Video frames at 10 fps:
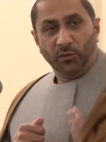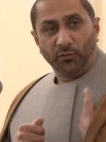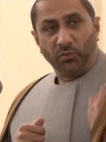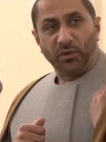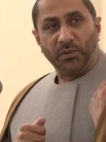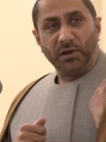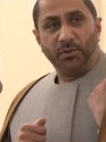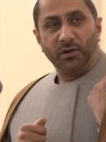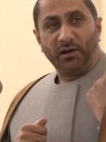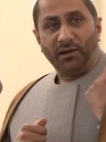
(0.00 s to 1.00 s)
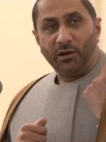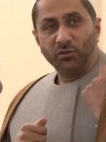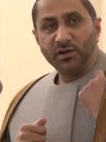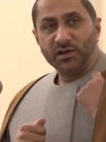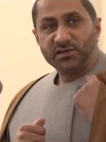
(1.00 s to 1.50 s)
from the people
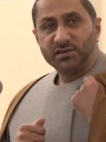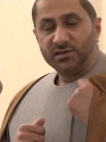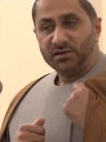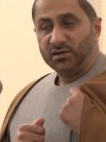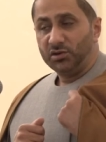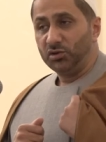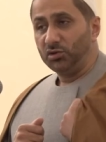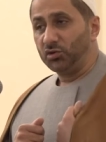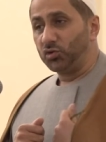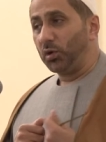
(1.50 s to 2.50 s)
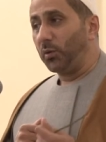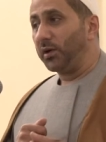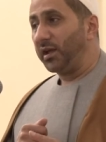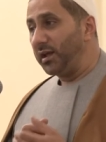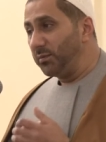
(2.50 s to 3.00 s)
around us to
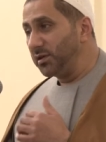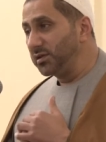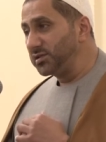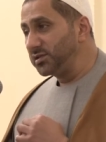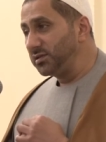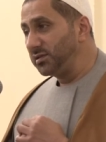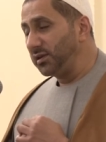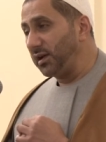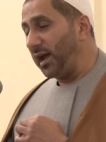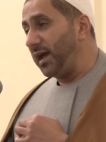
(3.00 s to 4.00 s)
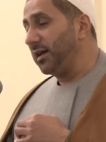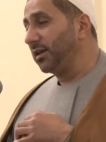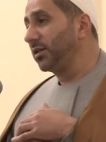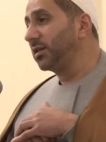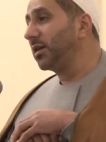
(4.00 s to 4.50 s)
our neighbors and
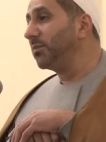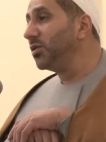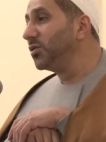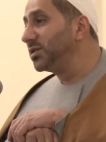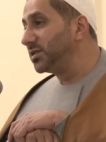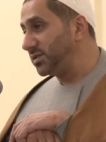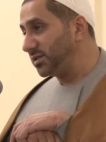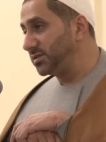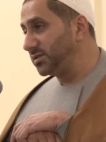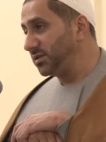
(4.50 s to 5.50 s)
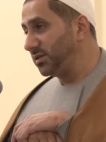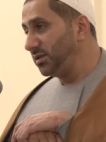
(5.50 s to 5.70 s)
other communities